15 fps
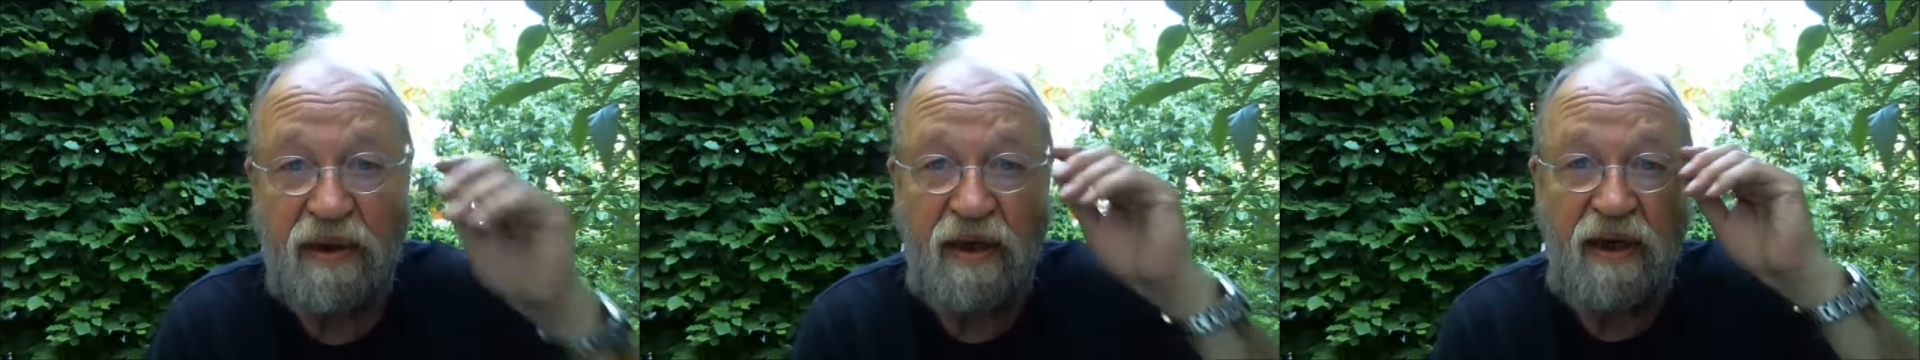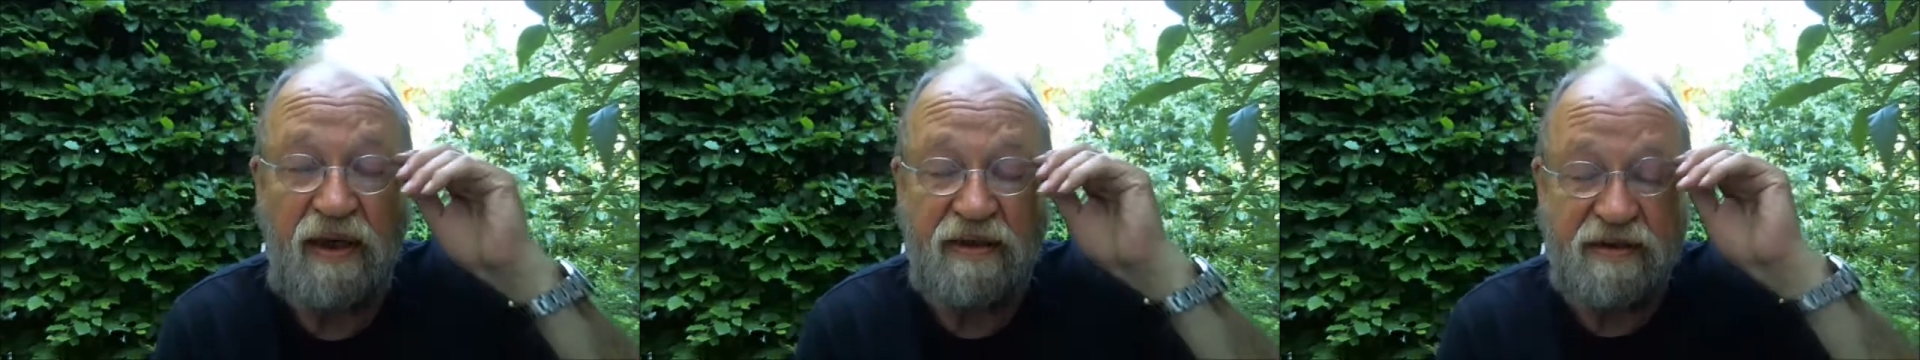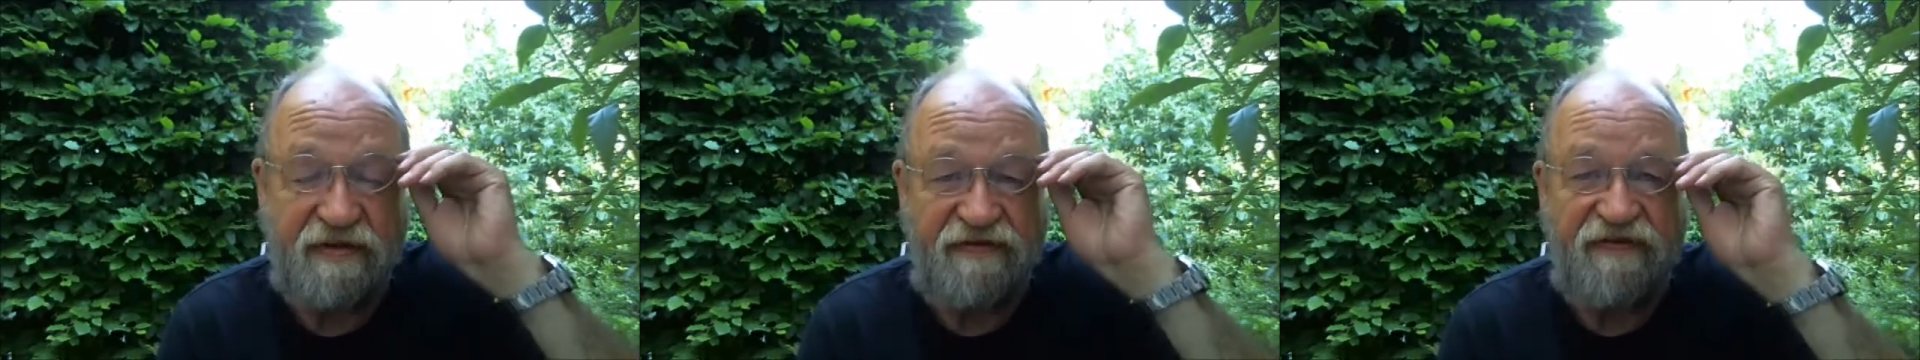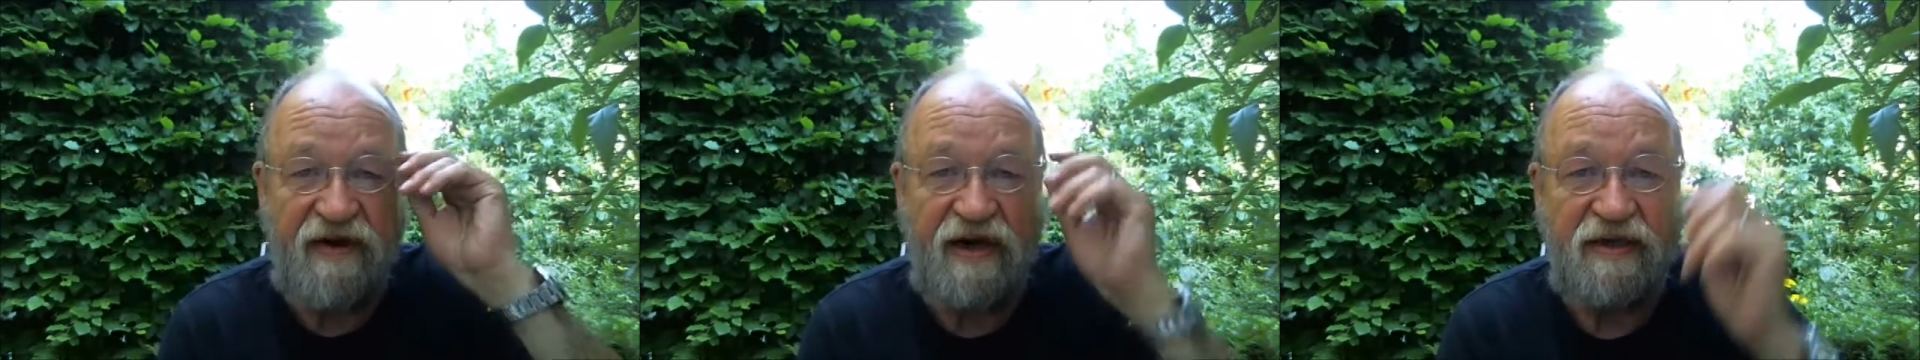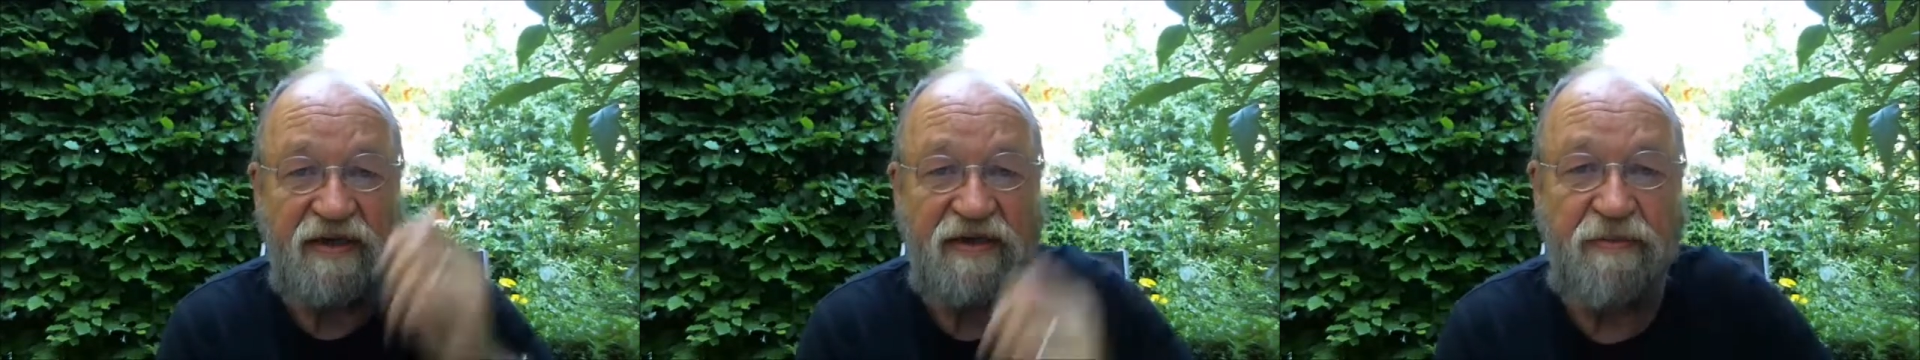It's a
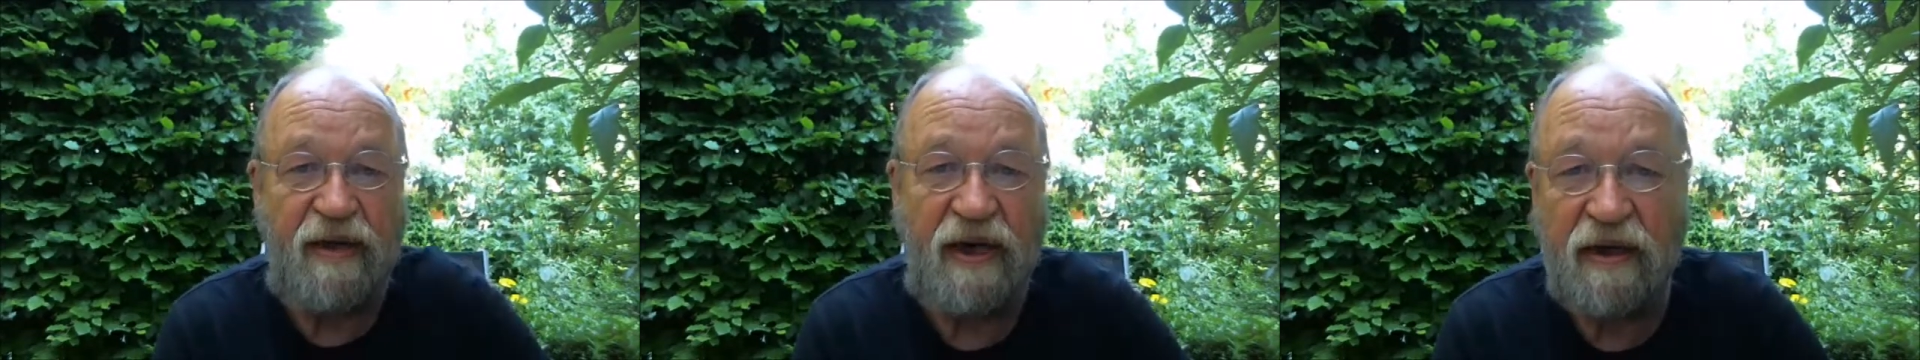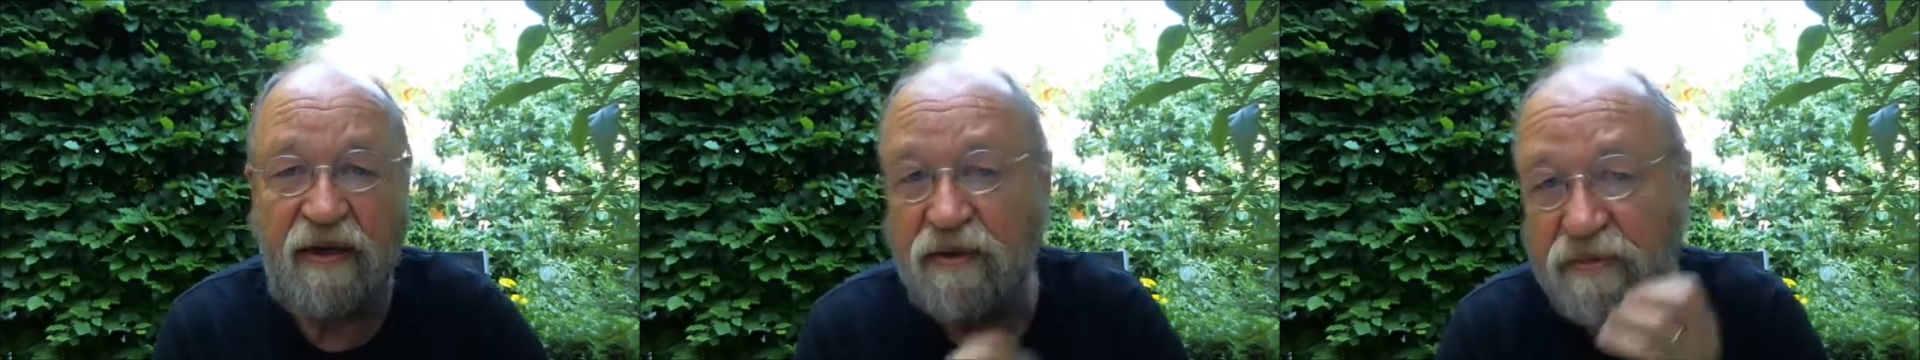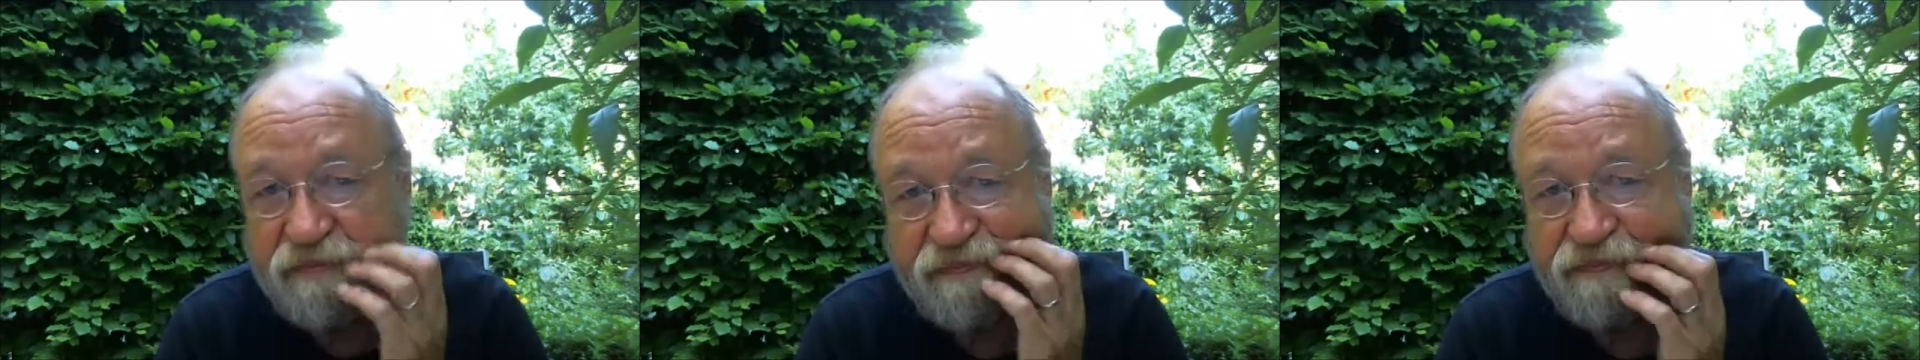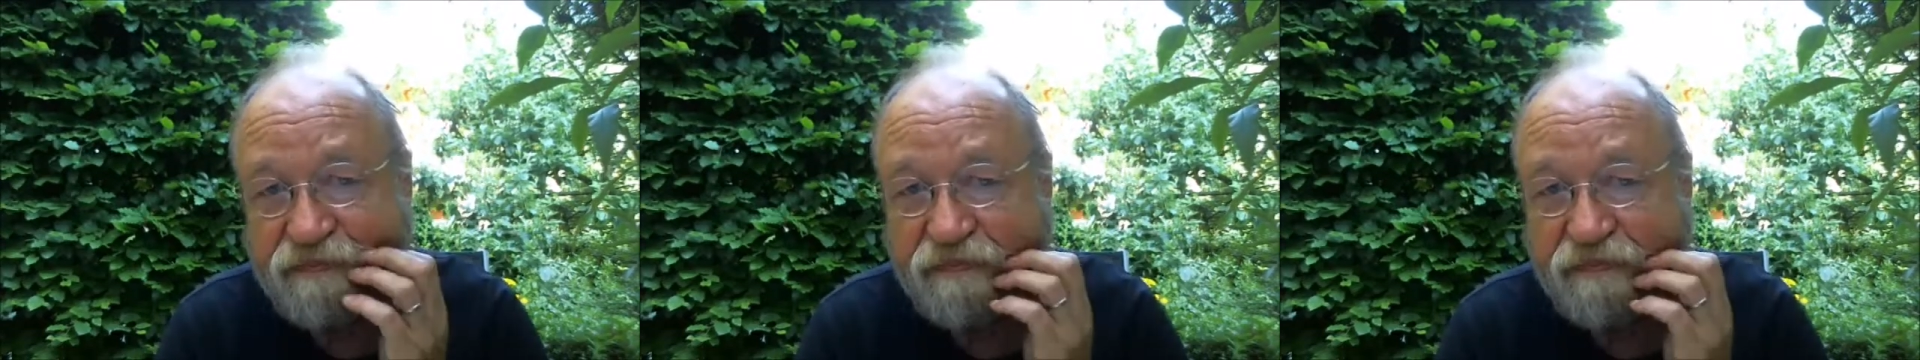fine tobacco.